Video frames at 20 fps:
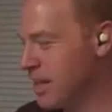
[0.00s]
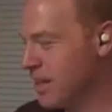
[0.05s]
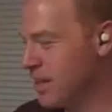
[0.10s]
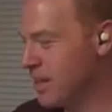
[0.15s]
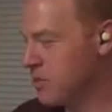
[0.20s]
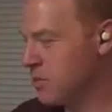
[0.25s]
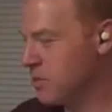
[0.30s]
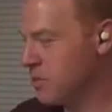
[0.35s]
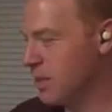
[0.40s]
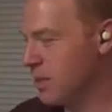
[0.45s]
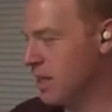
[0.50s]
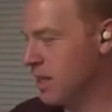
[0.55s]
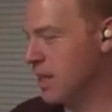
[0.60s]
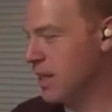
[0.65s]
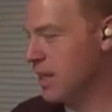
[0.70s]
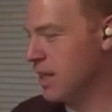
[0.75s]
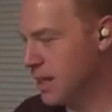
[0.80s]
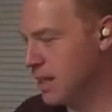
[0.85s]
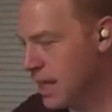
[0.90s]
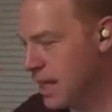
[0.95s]
cool.
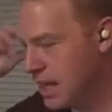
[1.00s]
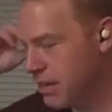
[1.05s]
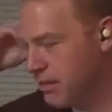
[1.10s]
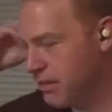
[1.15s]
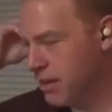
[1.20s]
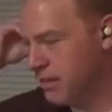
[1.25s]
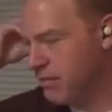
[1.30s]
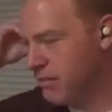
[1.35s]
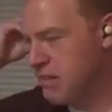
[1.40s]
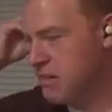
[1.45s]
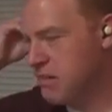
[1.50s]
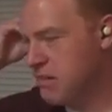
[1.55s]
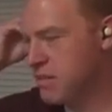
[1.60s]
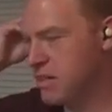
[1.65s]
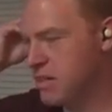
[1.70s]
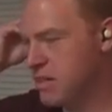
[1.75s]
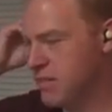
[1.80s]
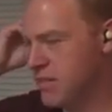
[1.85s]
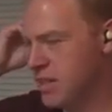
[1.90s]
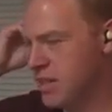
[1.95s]
Uh, and then founder
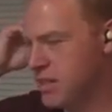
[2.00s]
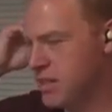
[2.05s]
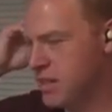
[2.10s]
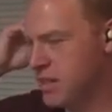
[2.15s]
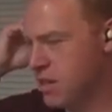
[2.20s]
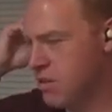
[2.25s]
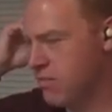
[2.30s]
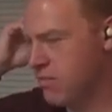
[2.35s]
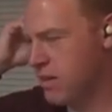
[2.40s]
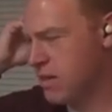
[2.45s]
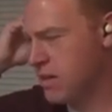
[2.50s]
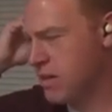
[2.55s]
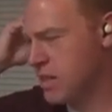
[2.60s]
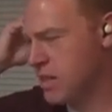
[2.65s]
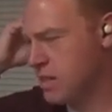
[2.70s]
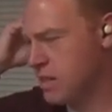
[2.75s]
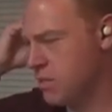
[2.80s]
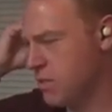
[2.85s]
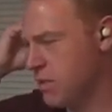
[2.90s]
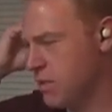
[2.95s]
dividends to co-founders
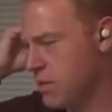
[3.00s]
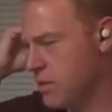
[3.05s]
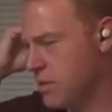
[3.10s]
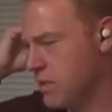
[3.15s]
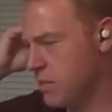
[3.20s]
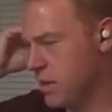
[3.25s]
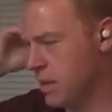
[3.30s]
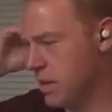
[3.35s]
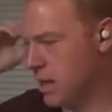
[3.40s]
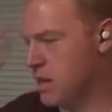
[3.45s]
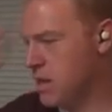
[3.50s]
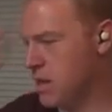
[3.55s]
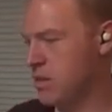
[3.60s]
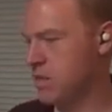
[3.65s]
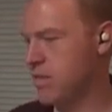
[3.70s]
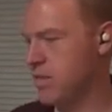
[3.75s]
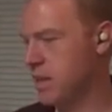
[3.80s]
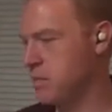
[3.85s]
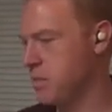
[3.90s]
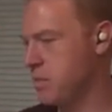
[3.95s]
as employees or independent contractors
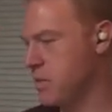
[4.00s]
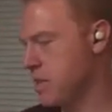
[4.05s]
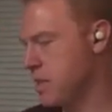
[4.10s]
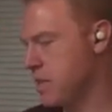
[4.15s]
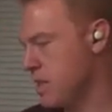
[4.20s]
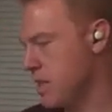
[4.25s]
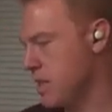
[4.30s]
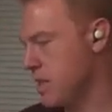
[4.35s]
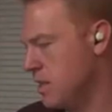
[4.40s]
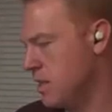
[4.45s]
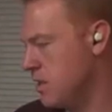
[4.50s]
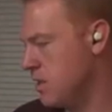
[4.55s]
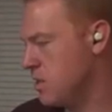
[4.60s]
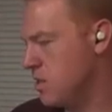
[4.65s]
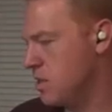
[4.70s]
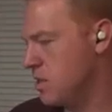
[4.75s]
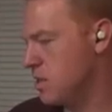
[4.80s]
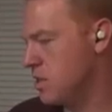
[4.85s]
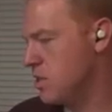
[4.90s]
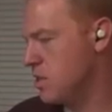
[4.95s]
for purposes. I
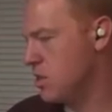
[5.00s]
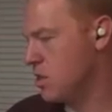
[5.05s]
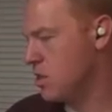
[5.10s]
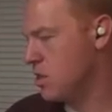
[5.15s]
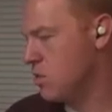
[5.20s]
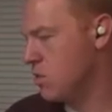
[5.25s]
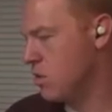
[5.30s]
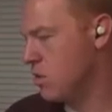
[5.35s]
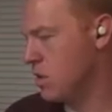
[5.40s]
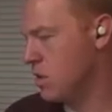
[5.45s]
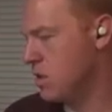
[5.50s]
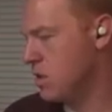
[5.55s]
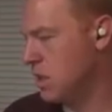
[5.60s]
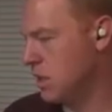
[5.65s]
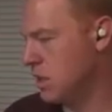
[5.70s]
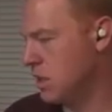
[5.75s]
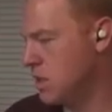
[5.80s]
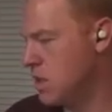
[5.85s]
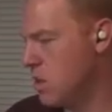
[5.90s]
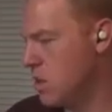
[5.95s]
don't
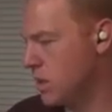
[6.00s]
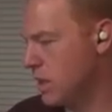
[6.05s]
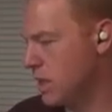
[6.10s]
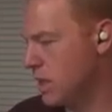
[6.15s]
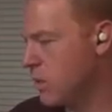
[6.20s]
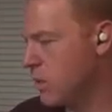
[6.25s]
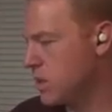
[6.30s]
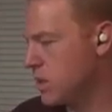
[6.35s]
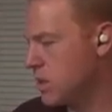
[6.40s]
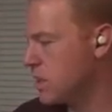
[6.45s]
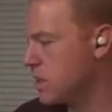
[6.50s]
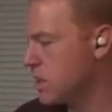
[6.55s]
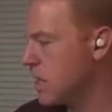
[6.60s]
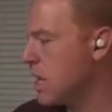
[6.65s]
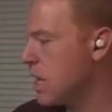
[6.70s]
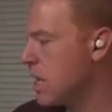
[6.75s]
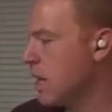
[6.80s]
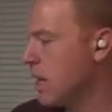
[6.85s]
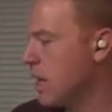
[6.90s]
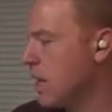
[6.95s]
know what that question is,
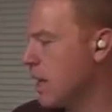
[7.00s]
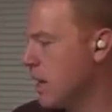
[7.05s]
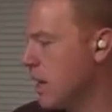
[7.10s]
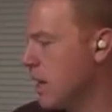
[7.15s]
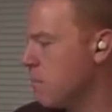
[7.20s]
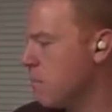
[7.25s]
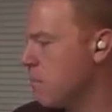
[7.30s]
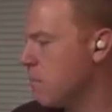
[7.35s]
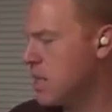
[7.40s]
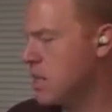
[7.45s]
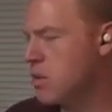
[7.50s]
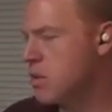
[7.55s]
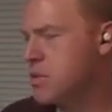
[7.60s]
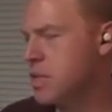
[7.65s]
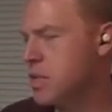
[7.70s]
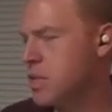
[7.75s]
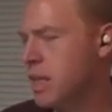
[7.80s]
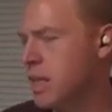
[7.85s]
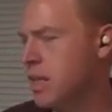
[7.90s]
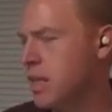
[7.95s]
um, but
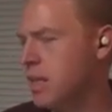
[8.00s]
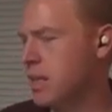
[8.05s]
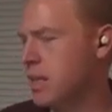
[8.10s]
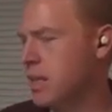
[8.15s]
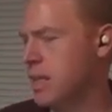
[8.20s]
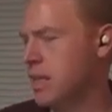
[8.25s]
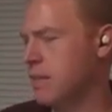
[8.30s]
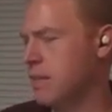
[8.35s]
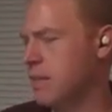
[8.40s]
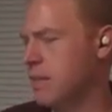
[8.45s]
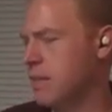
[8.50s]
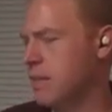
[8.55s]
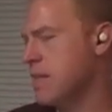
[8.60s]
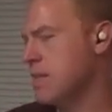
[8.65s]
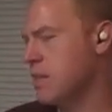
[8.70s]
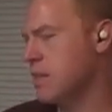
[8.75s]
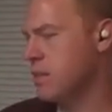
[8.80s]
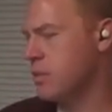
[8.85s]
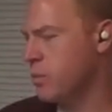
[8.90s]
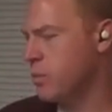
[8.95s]
usually, uh, but
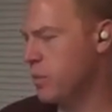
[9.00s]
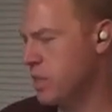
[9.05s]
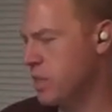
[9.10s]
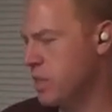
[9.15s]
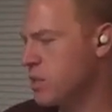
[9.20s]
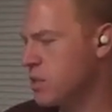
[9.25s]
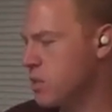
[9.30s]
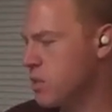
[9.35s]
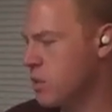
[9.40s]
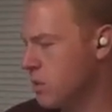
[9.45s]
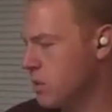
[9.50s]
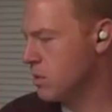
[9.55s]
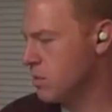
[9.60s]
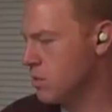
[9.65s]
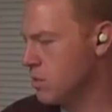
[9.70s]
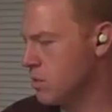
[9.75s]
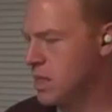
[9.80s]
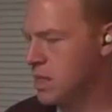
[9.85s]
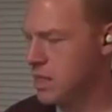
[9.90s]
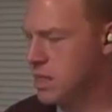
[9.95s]
that has nothing to do with pitching, so
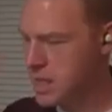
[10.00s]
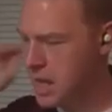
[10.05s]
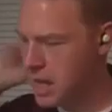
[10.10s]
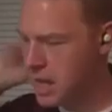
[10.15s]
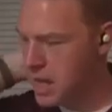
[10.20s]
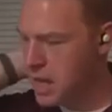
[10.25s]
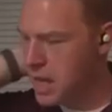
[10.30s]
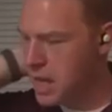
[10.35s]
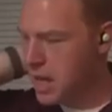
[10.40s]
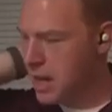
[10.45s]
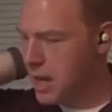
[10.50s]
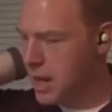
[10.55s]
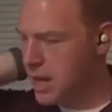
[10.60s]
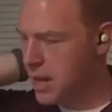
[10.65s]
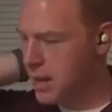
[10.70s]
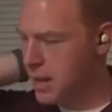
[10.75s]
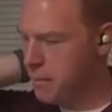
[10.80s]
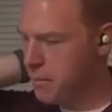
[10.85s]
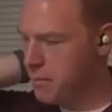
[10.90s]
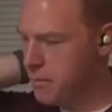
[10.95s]
we'll set aside.
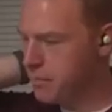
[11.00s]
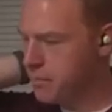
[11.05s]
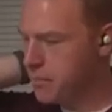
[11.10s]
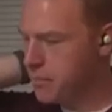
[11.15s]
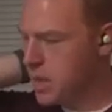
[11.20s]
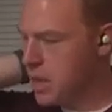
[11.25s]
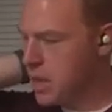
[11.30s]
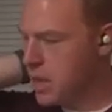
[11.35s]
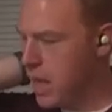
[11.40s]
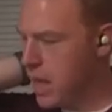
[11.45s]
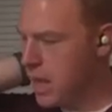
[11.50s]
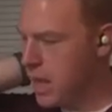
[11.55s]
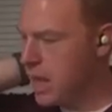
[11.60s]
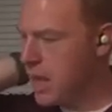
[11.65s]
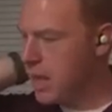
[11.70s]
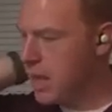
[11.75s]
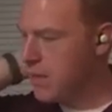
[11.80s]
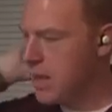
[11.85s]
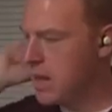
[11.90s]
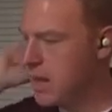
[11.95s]
Um, okay,
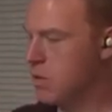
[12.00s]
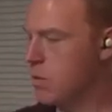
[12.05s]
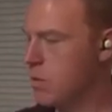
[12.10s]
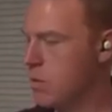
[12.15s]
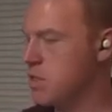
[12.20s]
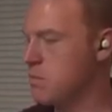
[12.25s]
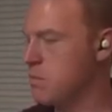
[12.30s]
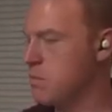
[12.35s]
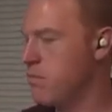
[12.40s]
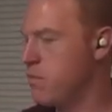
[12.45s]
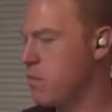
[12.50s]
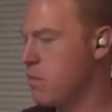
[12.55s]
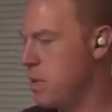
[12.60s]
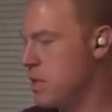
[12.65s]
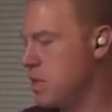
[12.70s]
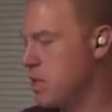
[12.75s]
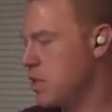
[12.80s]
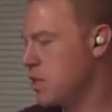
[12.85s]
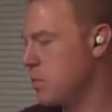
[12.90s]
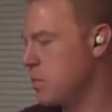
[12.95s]
and then another question: Before
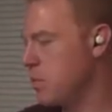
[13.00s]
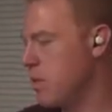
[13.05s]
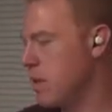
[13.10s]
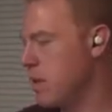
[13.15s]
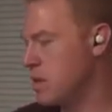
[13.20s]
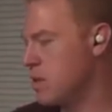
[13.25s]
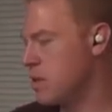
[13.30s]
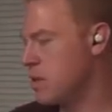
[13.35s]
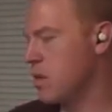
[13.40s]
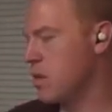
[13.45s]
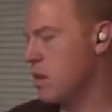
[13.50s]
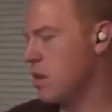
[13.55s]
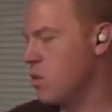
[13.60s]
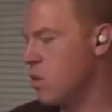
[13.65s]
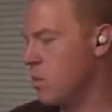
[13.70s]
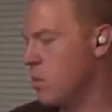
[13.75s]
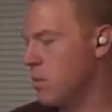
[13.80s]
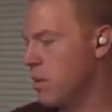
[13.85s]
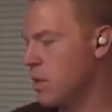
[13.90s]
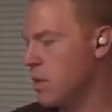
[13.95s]
pitching, should we register our
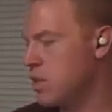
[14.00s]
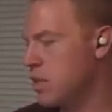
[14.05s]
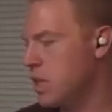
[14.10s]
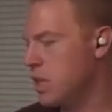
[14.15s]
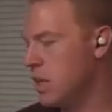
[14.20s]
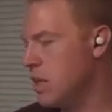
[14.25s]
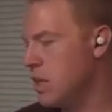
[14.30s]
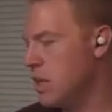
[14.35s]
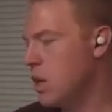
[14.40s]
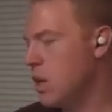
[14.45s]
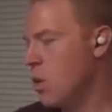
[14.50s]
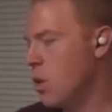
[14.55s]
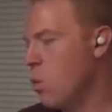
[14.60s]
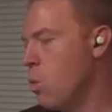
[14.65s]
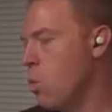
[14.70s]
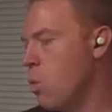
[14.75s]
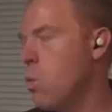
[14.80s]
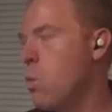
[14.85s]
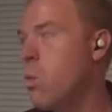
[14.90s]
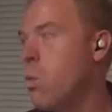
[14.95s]
corporation?
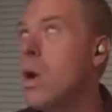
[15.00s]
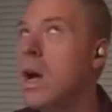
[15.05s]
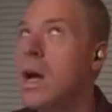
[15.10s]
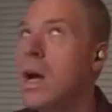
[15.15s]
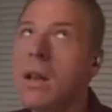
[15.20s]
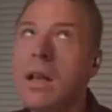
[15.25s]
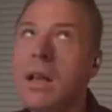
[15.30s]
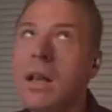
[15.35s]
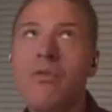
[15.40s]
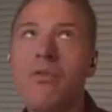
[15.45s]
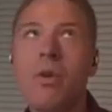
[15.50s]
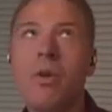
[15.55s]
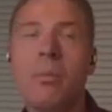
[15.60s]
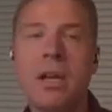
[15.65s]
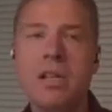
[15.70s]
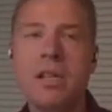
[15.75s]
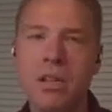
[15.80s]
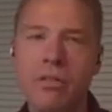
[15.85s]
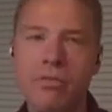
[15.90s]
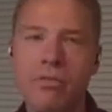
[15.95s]
Well, if you're
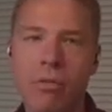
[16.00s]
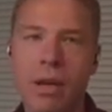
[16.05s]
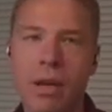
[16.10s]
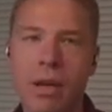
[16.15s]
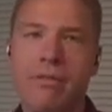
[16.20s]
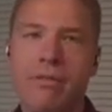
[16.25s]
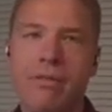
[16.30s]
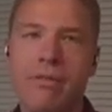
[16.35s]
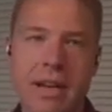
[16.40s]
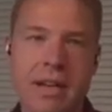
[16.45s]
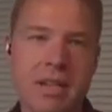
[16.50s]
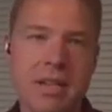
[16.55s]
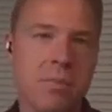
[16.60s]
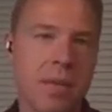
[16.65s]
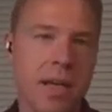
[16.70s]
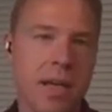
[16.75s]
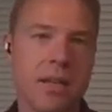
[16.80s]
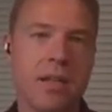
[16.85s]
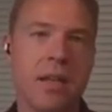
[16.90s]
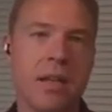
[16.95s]
pitching for
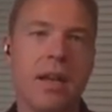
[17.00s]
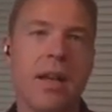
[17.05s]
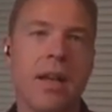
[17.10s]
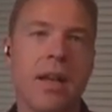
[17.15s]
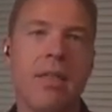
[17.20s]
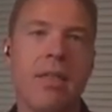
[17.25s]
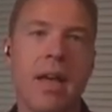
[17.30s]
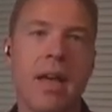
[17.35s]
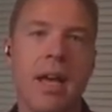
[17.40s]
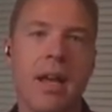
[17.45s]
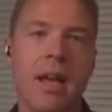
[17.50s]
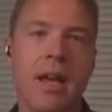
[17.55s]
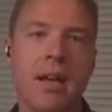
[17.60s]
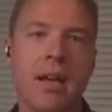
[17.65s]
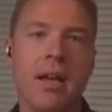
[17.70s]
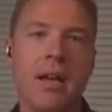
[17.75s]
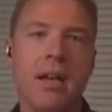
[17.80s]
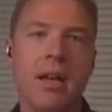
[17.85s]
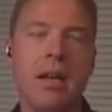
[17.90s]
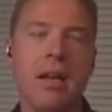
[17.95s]
investment,
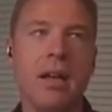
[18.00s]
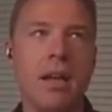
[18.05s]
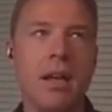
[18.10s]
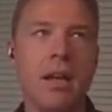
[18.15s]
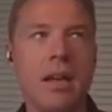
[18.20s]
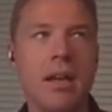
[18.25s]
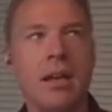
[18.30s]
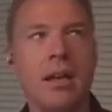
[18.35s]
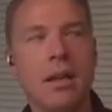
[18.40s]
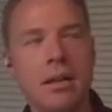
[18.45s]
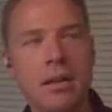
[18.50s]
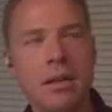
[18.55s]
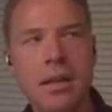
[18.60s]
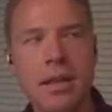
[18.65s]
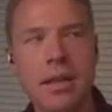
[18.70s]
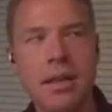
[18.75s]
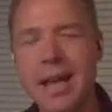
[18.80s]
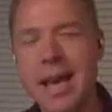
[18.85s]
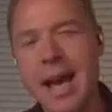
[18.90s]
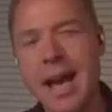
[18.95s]
then
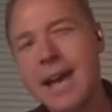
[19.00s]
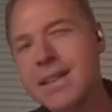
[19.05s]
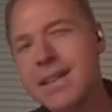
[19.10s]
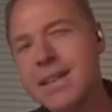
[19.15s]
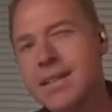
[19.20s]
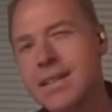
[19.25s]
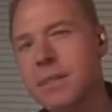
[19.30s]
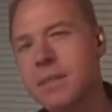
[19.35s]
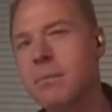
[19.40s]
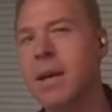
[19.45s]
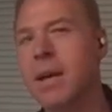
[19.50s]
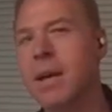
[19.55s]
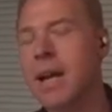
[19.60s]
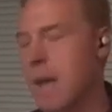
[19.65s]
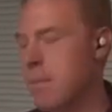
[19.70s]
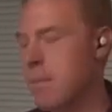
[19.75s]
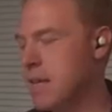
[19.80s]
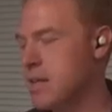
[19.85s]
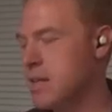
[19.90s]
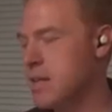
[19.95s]
yes but
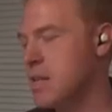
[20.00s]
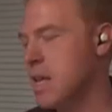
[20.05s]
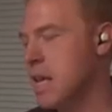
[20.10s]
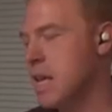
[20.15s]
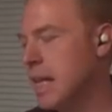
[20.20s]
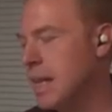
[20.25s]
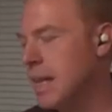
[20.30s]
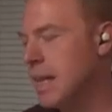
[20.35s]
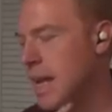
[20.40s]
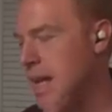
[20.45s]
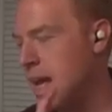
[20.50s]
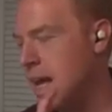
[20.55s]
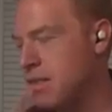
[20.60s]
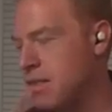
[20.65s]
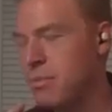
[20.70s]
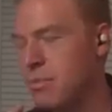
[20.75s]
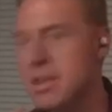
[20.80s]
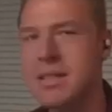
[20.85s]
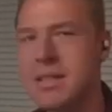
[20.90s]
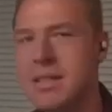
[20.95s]
i'm going to say I, the
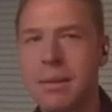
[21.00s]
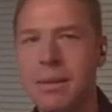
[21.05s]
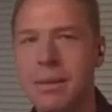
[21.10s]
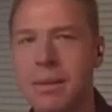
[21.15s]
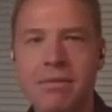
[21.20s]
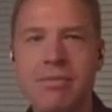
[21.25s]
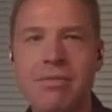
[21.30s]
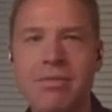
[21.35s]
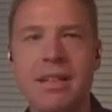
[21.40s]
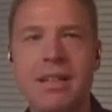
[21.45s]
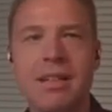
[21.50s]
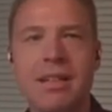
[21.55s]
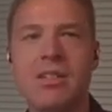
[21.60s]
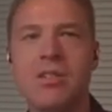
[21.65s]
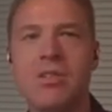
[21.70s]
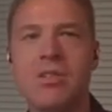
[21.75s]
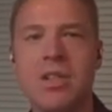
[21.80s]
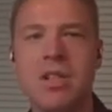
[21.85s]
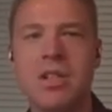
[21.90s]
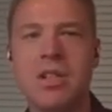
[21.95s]
reason i'm inflecting so
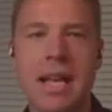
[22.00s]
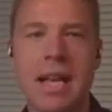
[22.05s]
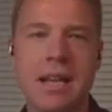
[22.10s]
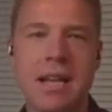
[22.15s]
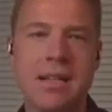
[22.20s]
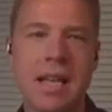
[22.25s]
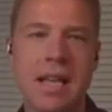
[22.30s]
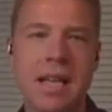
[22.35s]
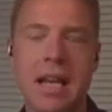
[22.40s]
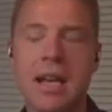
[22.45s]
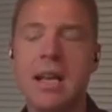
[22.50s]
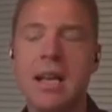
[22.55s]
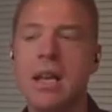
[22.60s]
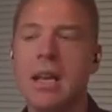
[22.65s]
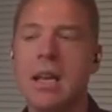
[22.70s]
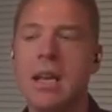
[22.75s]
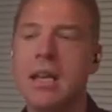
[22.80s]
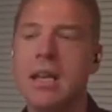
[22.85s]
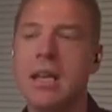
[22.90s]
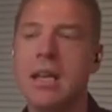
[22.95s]
much on that is that
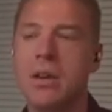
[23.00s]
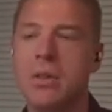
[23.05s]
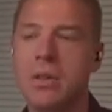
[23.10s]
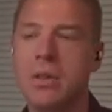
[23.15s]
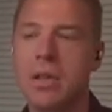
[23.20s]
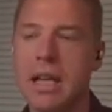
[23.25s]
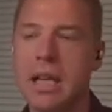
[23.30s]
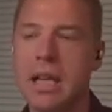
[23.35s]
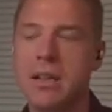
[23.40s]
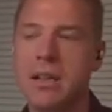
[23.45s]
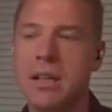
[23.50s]
you know like